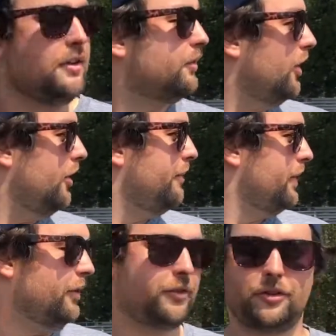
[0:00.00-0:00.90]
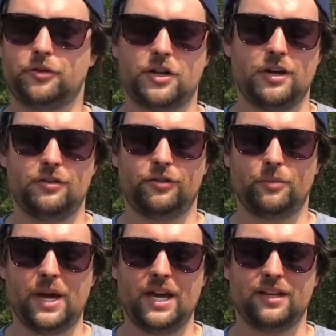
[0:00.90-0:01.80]
So let's go try to do
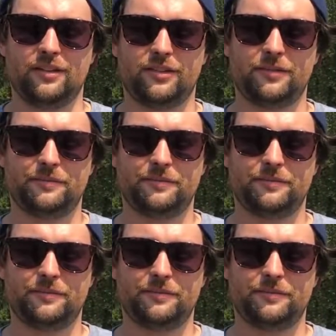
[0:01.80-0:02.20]
some backies.